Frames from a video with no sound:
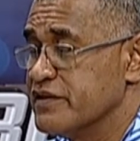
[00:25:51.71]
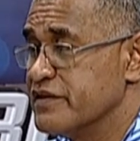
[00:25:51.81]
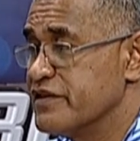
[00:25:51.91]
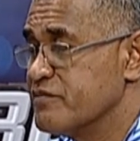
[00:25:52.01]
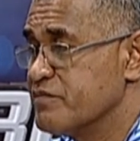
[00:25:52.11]

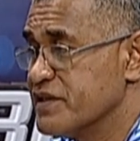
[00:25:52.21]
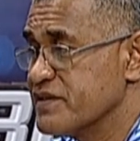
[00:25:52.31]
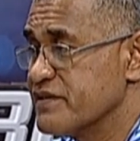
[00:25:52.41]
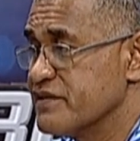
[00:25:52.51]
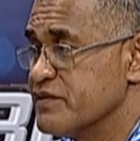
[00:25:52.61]
In the
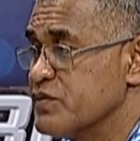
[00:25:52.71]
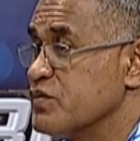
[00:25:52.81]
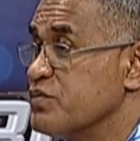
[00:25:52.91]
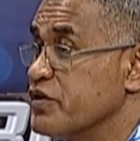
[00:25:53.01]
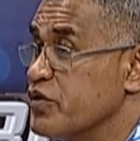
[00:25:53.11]
past, it used
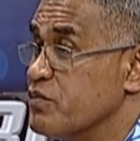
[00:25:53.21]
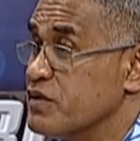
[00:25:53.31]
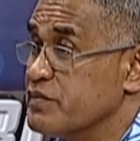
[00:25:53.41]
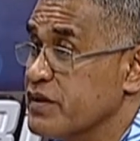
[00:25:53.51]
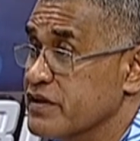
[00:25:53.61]
to be a
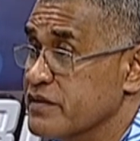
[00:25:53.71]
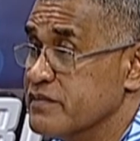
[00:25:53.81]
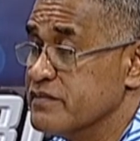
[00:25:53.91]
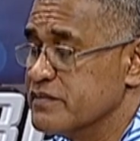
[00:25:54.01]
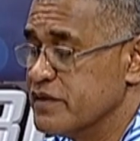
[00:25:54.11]
normal
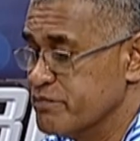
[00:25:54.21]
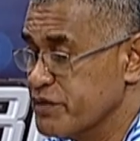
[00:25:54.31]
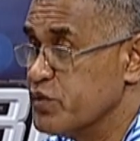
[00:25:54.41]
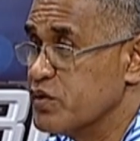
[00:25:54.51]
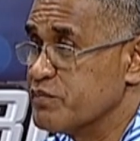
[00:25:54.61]

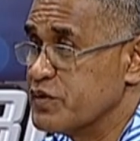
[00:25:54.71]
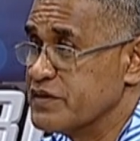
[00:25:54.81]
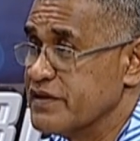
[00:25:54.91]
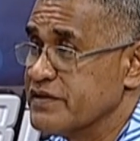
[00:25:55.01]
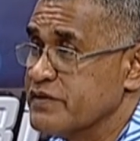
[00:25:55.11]
manual
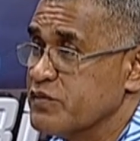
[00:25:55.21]
process,